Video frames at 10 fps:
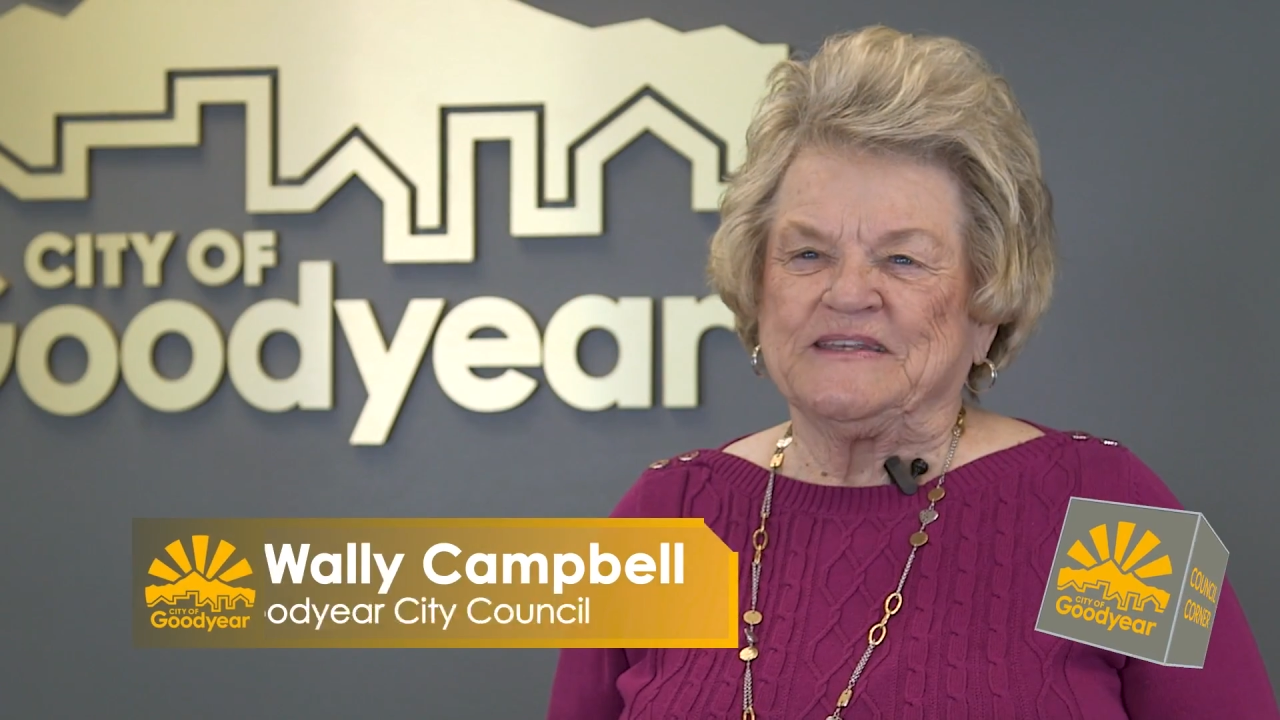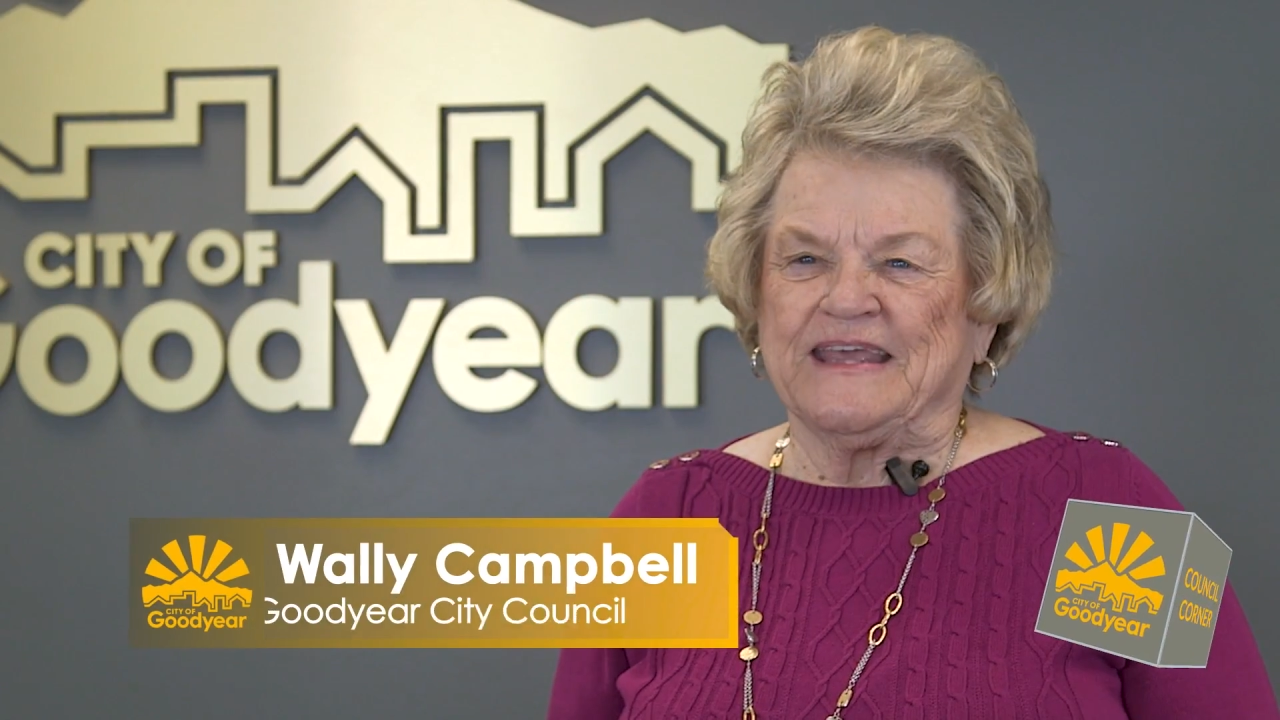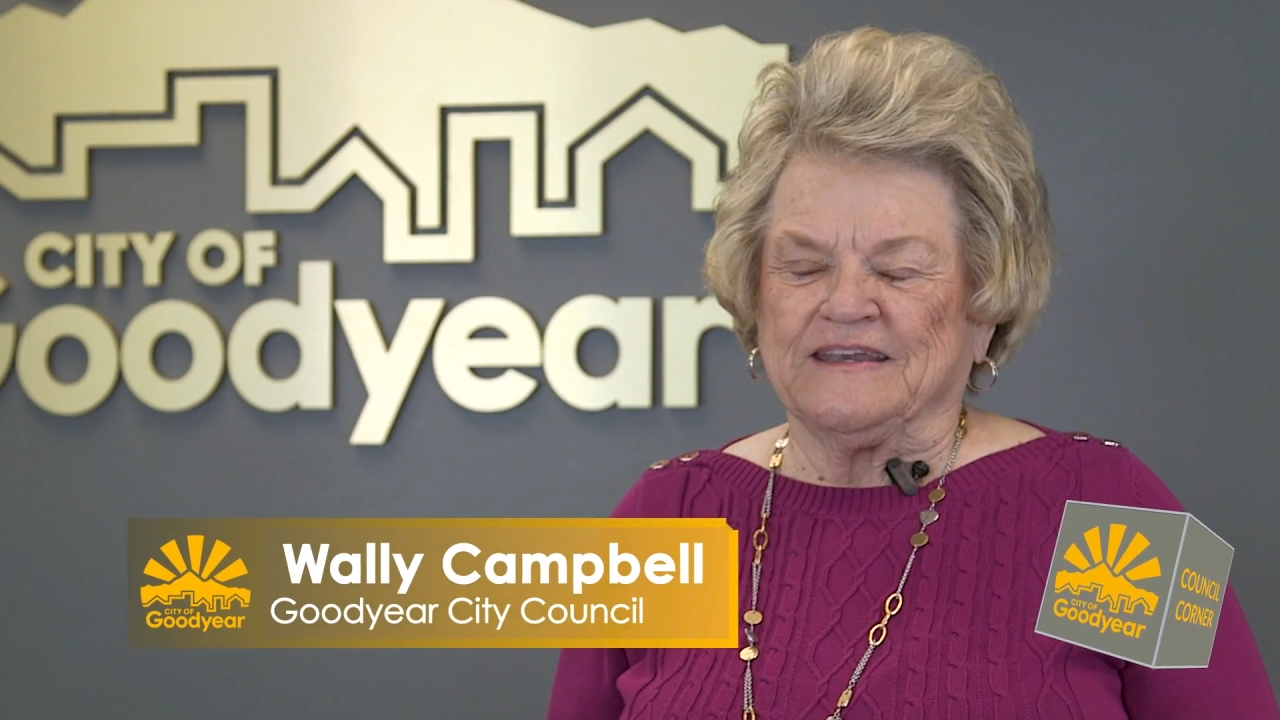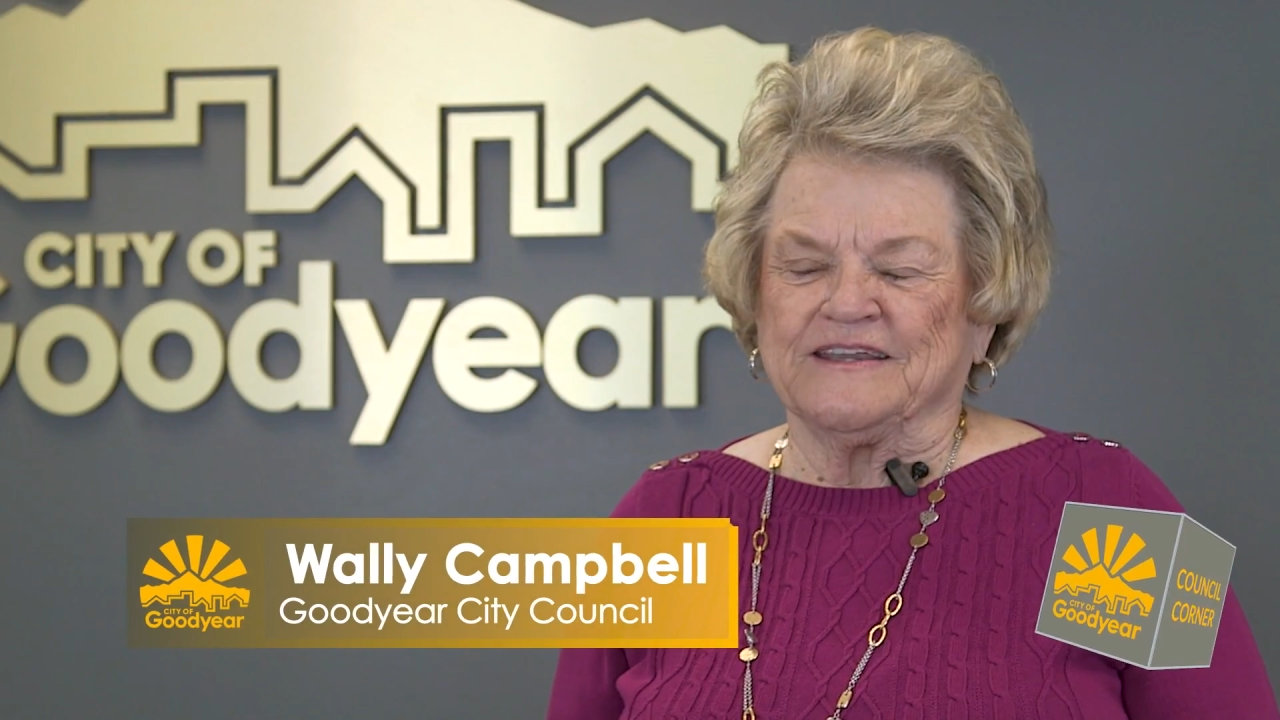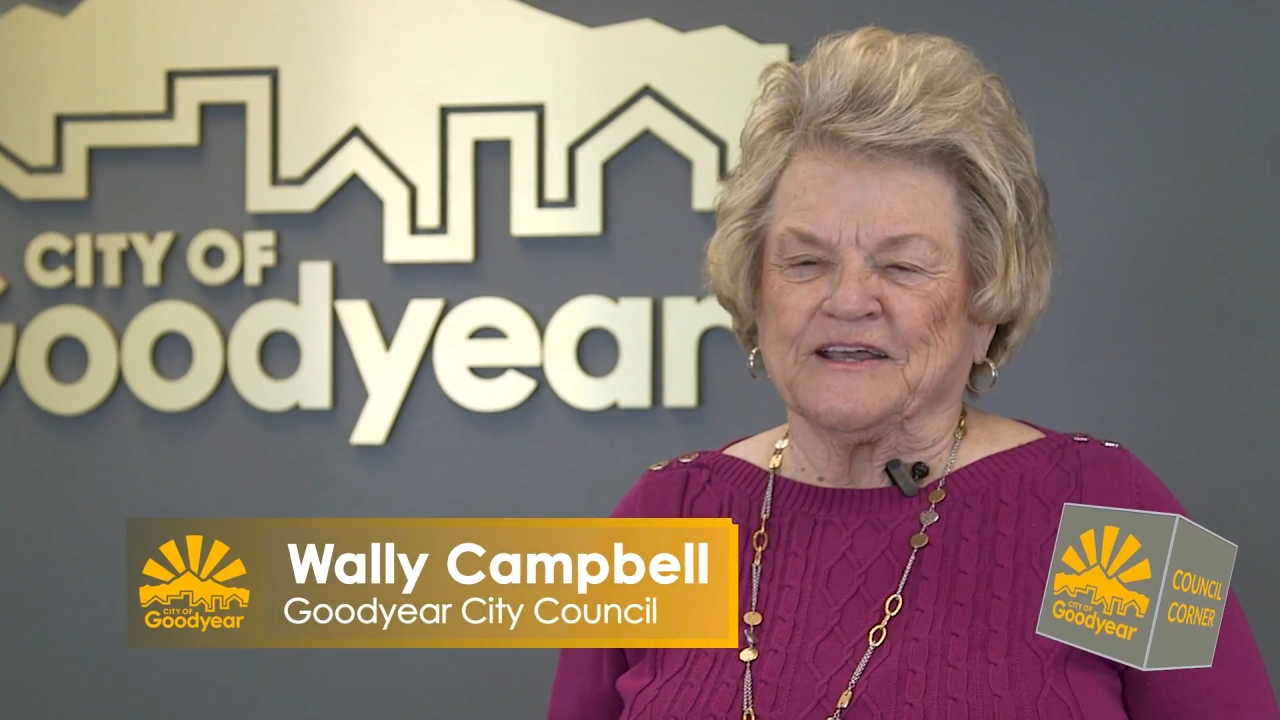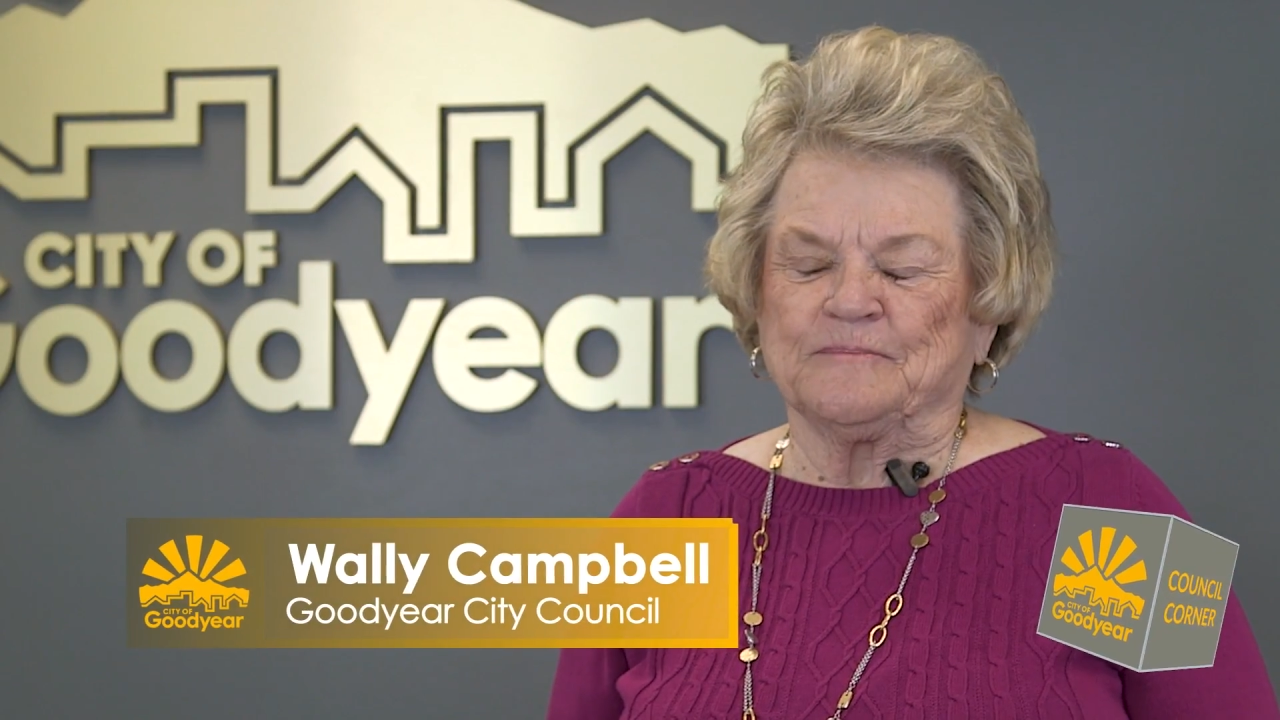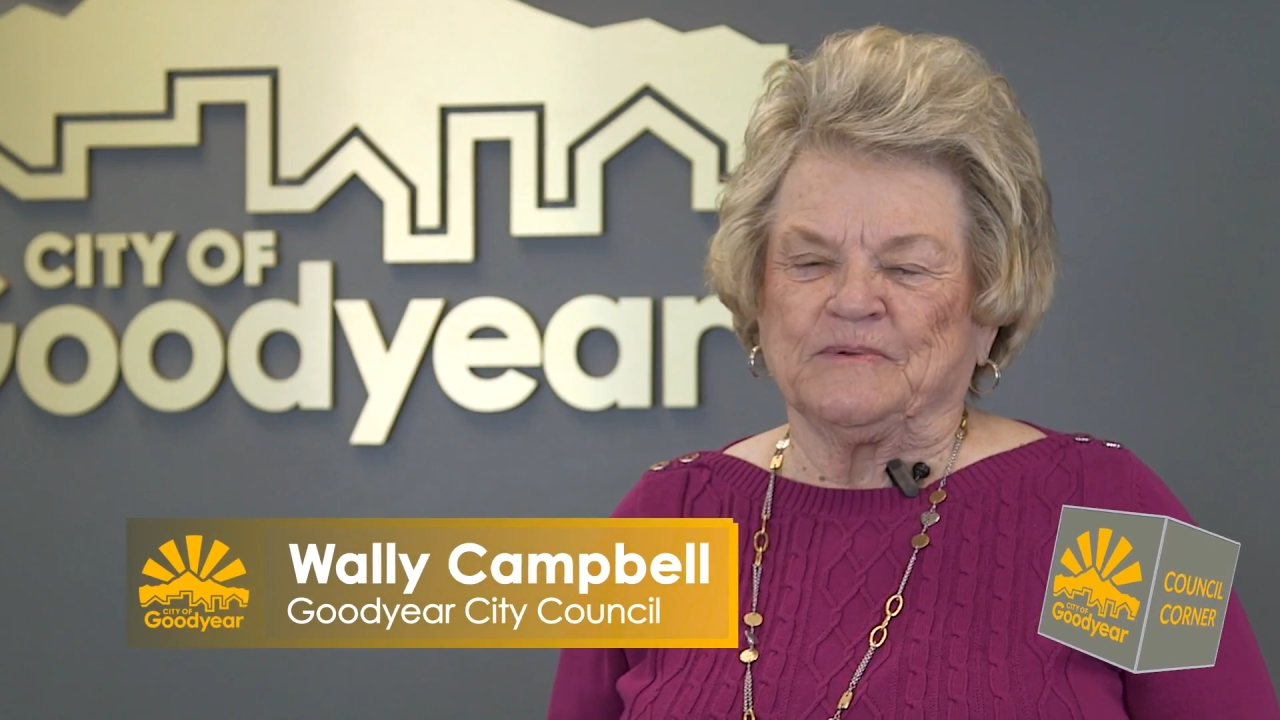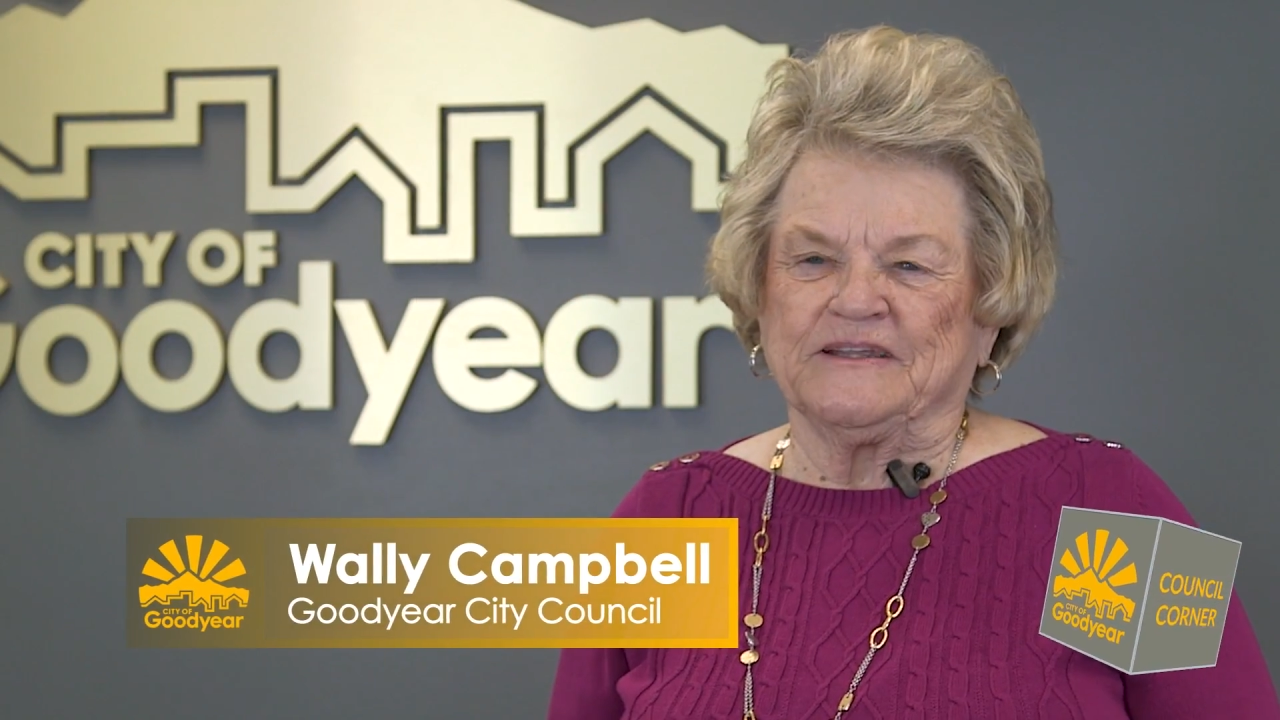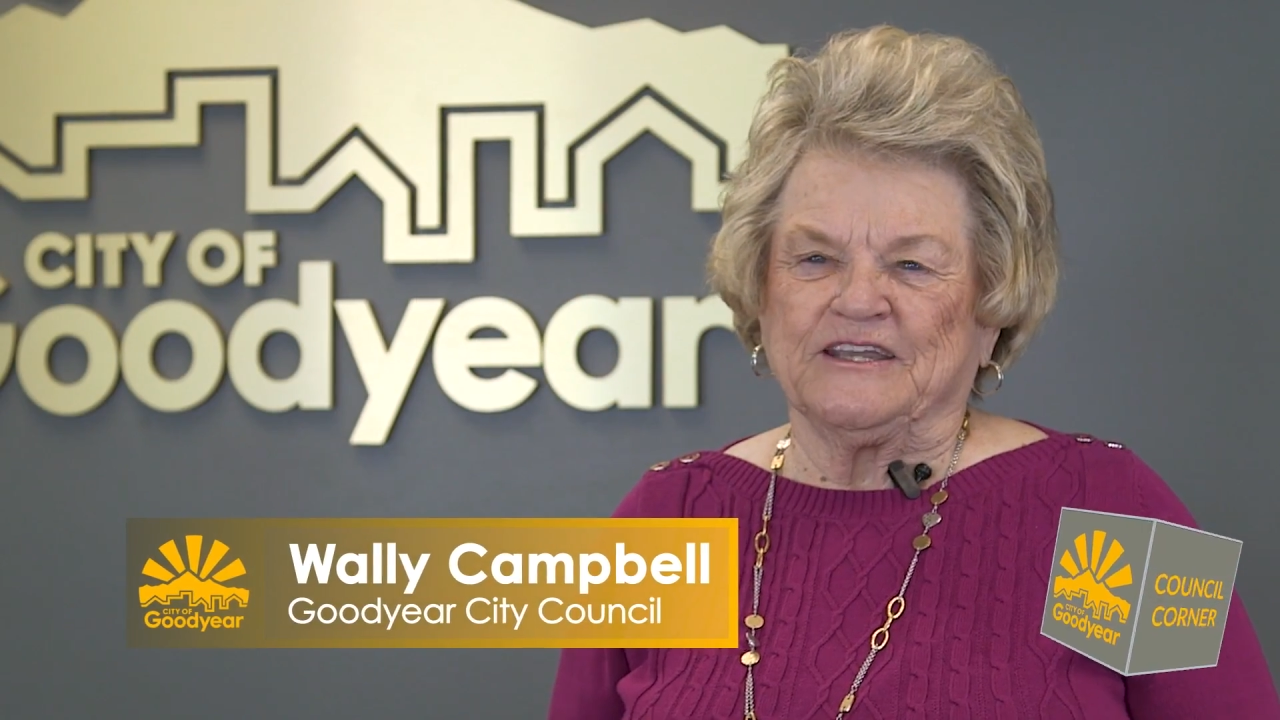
we dated a couple of